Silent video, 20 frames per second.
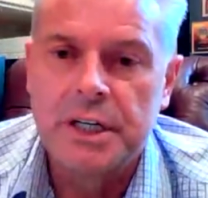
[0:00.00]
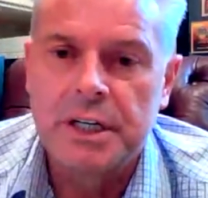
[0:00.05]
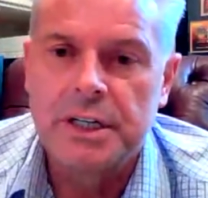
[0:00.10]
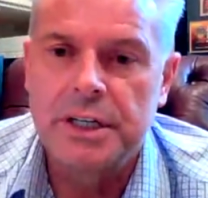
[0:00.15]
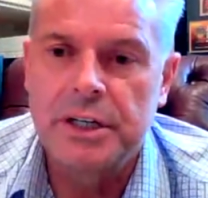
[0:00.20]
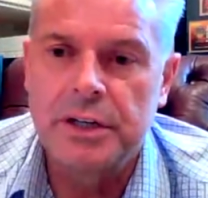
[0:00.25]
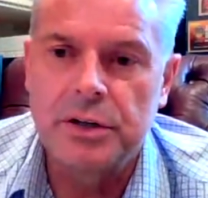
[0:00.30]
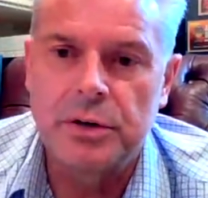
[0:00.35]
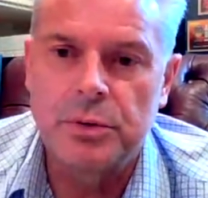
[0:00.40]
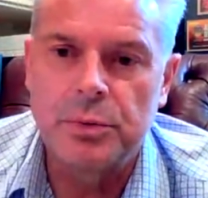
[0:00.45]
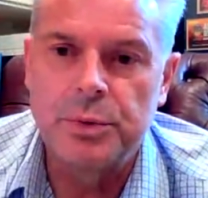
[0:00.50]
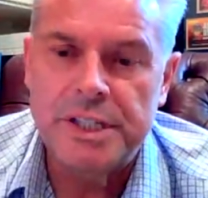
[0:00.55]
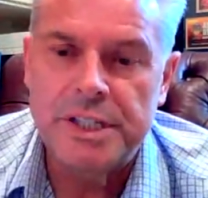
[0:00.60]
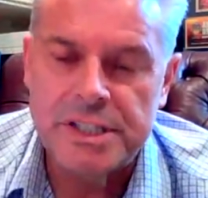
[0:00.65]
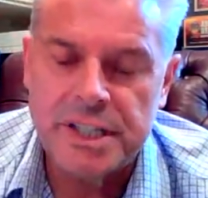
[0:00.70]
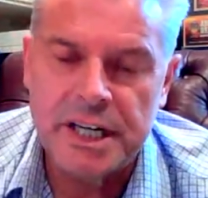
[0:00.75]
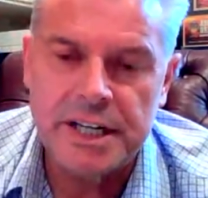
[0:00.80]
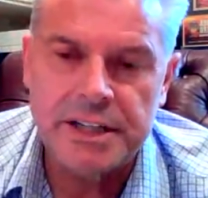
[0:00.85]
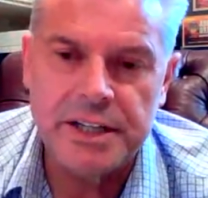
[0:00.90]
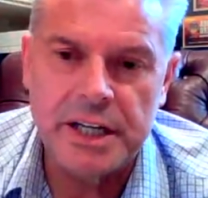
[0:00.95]
you know, we
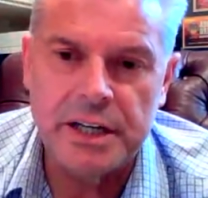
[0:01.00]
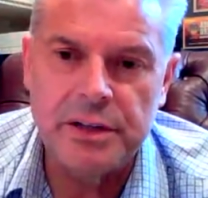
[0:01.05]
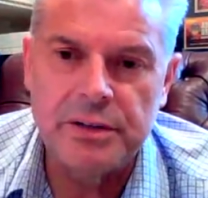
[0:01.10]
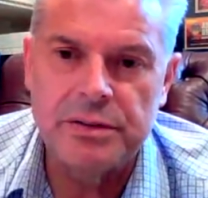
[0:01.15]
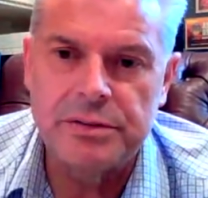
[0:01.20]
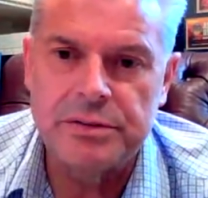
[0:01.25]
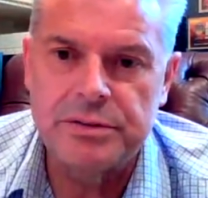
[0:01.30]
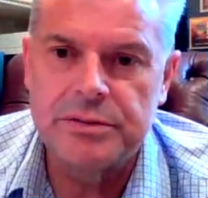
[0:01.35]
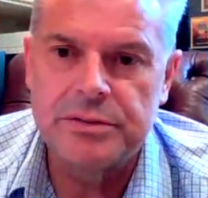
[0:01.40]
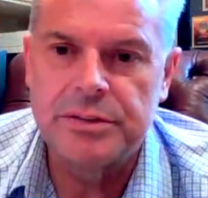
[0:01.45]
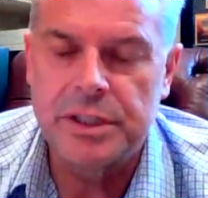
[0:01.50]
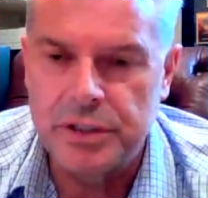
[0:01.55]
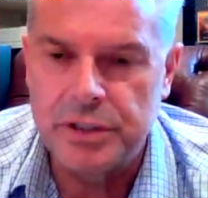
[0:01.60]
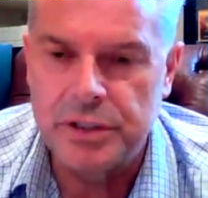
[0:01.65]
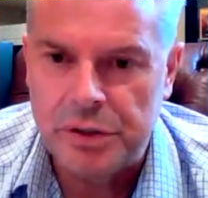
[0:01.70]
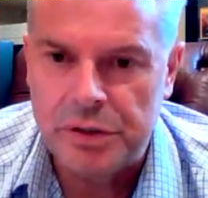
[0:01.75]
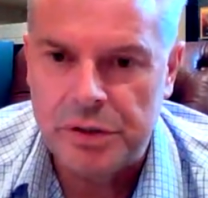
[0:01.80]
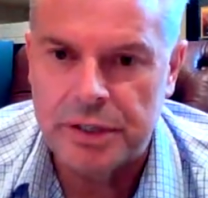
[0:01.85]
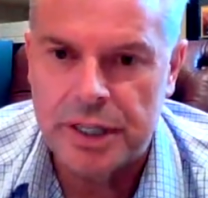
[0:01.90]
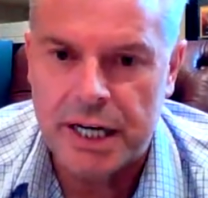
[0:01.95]
set out to
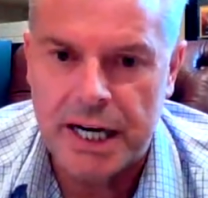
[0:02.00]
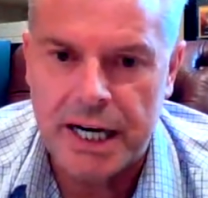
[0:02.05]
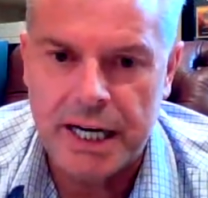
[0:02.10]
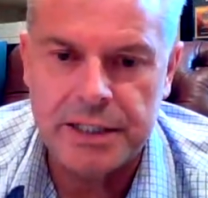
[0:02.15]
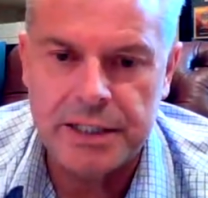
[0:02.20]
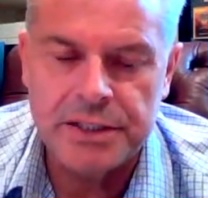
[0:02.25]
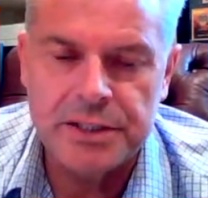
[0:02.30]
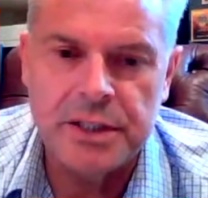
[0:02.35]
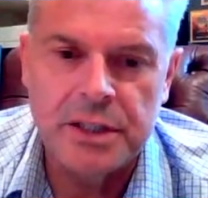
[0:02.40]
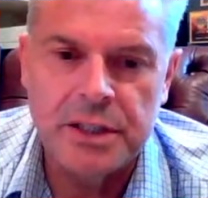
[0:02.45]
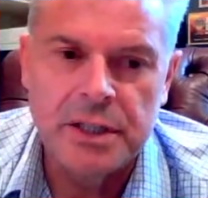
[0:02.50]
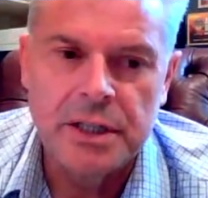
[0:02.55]
do that.